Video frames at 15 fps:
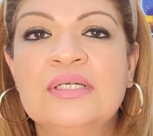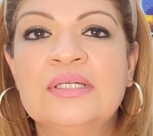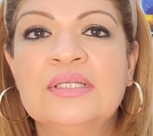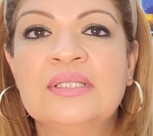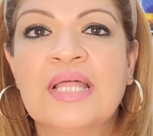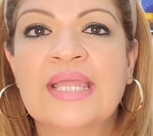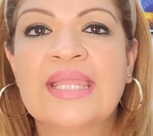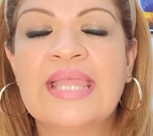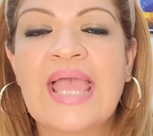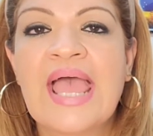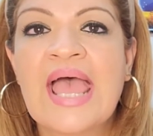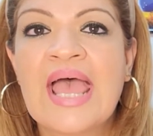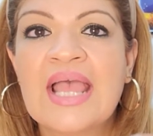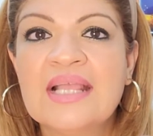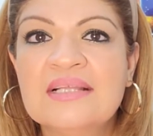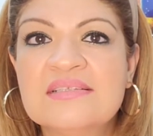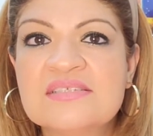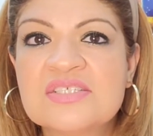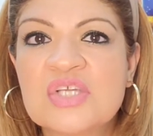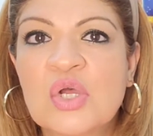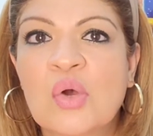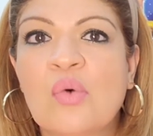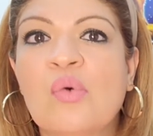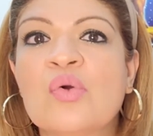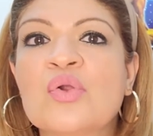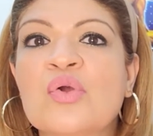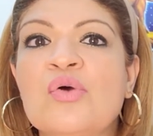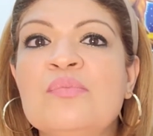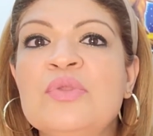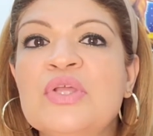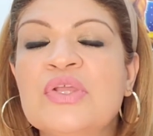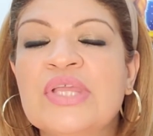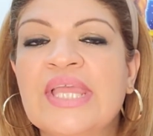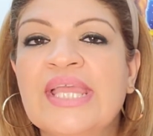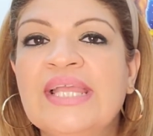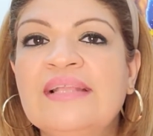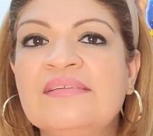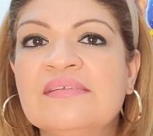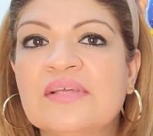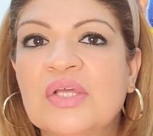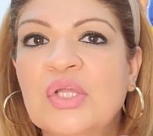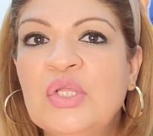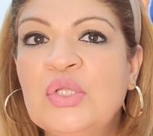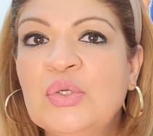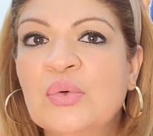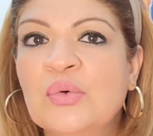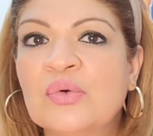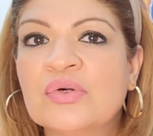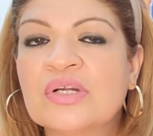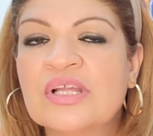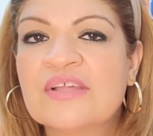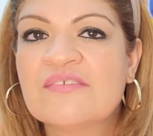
like act or communicate your